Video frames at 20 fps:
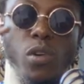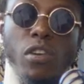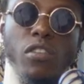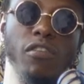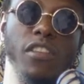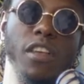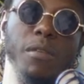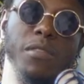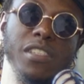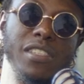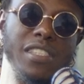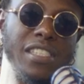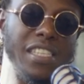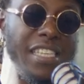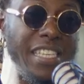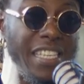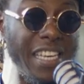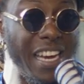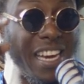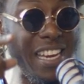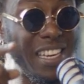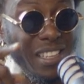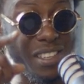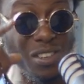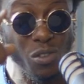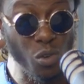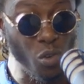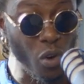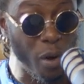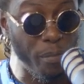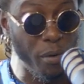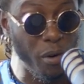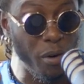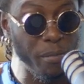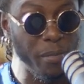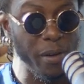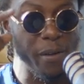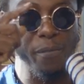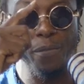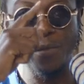One of is Yanni
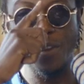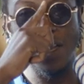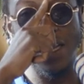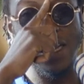Uwapombe.